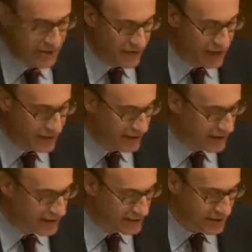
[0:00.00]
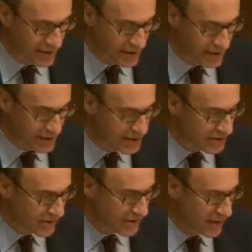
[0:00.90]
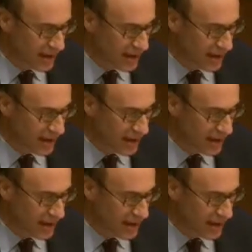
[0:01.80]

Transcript: to follow the intellectual history,